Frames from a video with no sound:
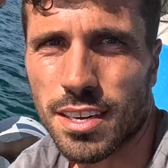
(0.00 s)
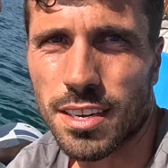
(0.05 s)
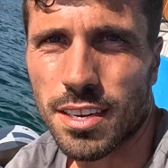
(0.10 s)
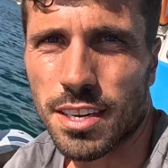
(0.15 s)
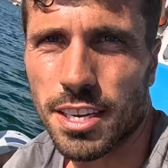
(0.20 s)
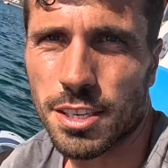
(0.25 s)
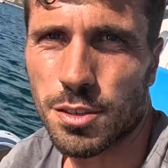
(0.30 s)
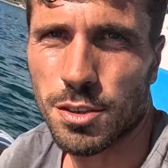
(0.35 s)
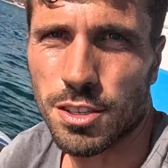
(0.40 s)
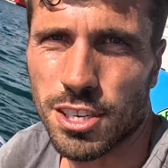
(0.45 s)

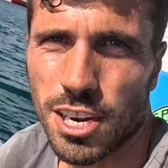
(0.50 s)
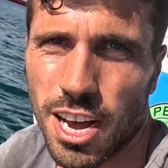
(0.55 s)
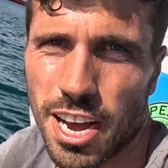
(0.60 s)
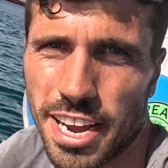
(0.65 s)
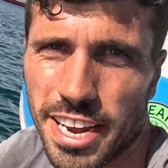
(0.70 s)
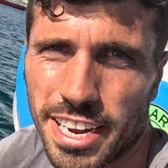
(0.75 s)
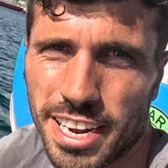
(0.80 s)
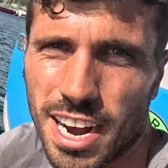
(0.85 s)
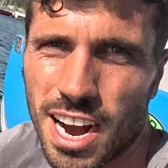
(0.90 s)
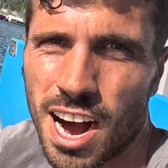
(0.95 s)
This was
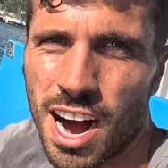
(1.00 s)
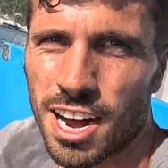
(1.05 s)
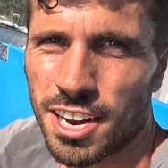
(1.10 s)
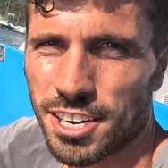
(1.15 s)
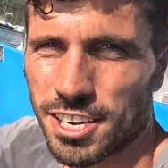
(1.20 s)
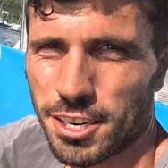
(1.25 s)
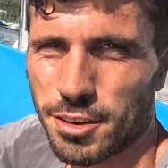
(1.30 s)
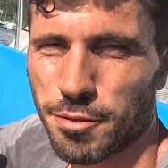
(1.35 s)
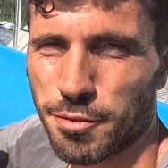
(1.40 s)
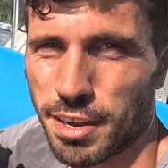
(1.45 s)
like
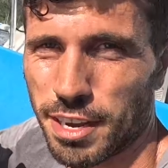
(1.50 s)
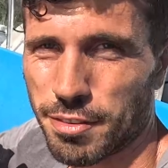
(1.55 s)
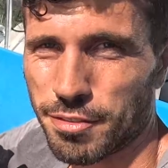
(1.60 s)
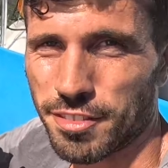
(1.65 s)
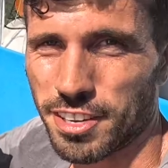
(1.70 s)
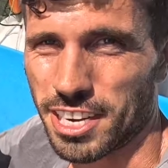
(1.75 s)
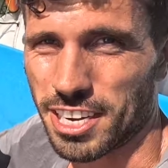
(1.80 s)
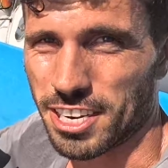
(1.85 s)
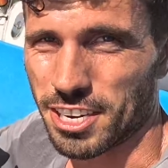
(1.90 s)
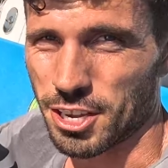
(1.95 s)

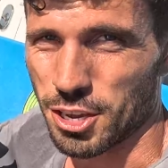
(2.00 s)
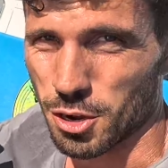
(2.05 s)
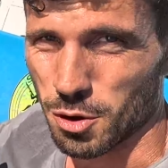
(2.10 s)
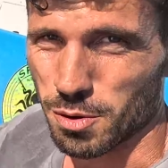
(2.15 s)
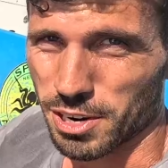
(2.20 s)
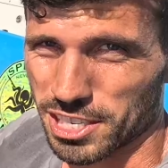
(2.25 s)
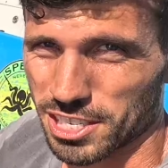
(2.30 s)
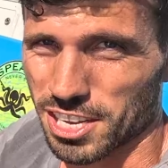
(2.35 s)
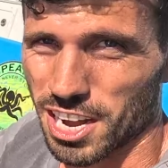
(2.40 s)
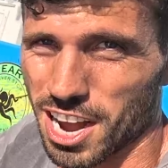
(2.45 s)
$115
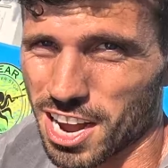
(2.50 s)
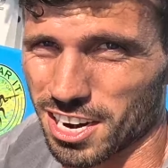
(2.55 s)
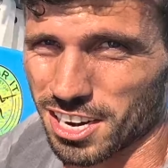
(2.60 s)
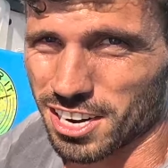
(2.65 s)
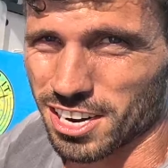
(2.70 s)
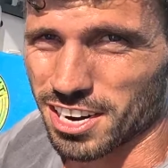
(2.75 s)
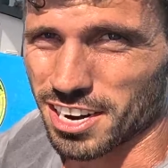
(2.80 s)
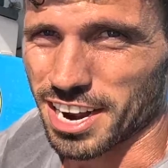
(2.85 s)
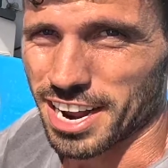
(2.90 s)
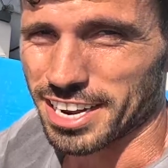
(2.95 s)
US
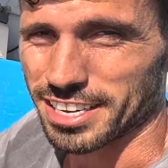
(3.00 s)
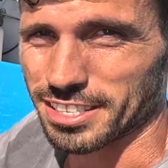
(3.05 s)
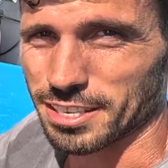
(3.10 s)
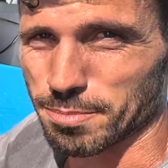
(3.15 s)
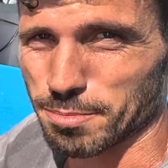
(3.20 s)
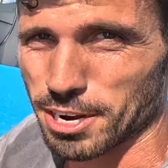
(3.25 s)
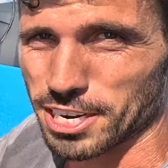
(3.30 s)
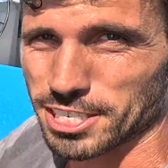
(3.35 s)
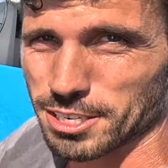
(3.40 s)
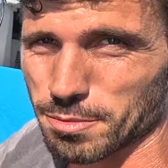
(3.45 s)
at the
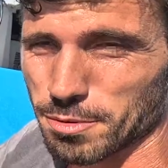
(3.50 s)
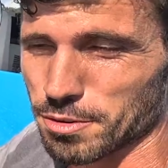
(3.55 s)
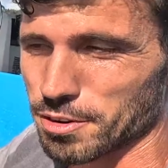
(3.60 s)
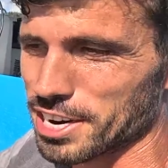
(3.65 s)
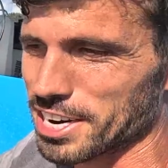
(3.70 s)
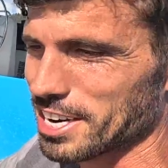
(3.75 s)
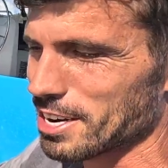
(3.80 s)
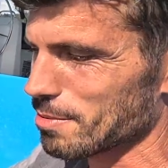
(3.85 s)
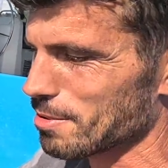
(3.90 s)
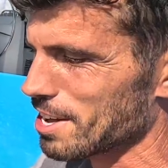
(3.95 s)
Budget
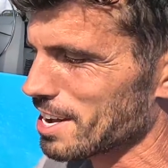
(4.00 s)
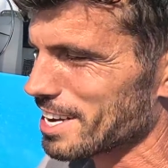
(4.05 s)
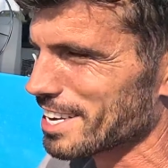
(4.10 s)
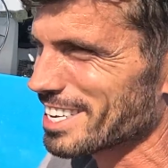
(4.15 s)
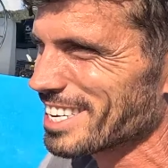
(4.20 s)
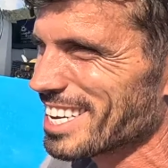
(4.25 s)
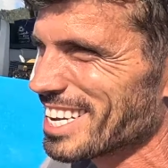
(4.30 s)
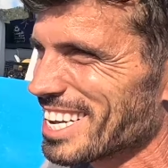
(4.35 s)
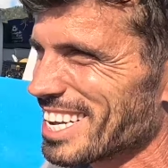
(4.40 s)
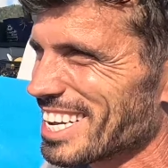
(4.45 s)
Marine. I'm like,
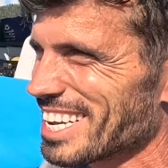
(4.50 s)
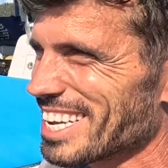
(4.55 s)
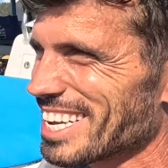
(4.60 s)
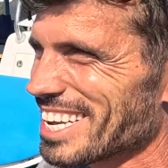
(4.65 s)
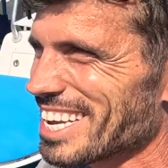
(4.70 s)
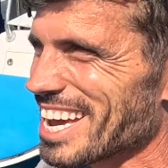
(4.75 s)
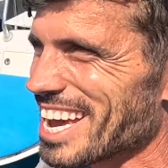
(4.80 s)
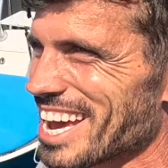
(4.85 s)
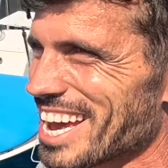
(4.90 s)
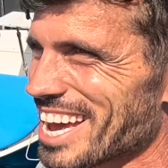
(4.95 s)

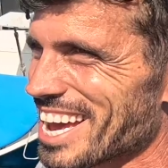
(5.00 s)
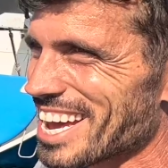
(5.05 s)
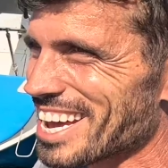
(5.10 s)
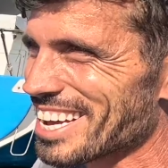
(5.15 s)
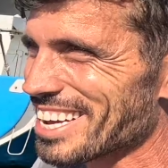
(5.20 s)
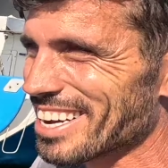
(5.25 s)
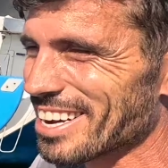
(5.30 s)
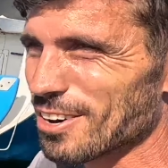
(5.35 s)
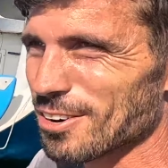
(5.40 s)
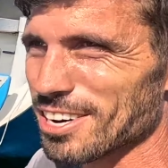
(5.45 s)

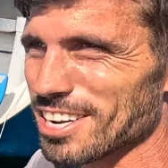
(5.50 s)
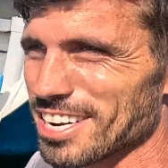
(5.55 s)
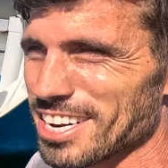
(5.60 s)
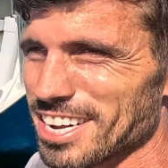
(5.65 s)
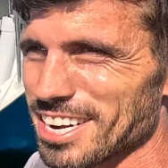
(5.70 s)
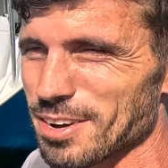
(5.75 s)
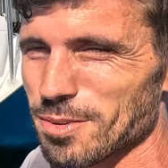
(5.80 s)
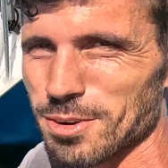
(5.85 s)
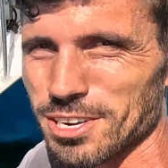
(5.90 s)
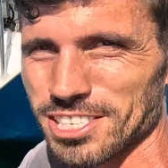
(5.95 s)
yeah, I only
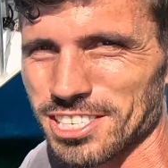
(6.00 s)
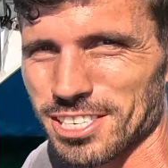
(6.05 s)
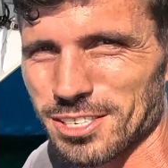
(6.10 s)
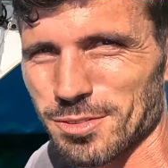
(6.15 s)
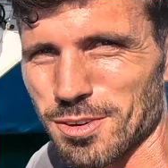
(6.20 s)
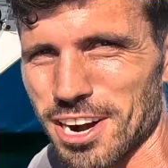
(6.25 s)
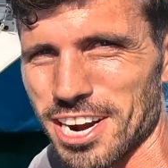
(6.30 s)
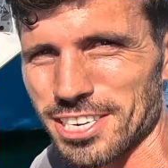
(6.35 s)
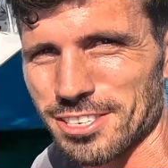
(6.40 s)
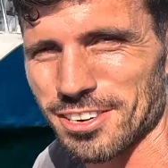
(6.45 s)
need it once or
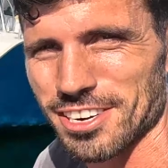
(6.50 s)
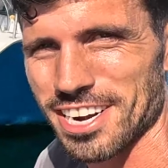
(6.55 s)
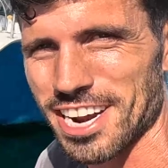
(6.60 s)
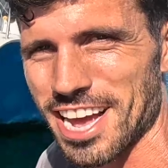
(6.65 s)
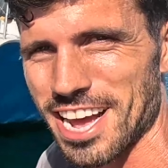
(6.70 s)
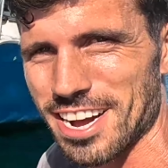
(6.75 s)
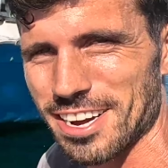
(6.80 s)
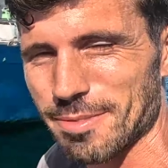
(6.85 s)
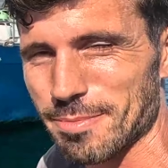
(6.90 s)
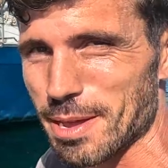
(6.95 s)
twice right
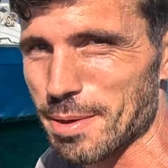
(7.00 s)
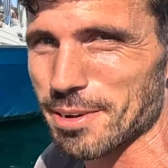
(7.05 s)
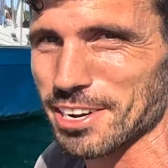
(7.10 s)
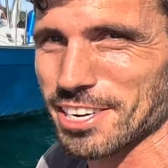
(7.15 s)
now. Maybe we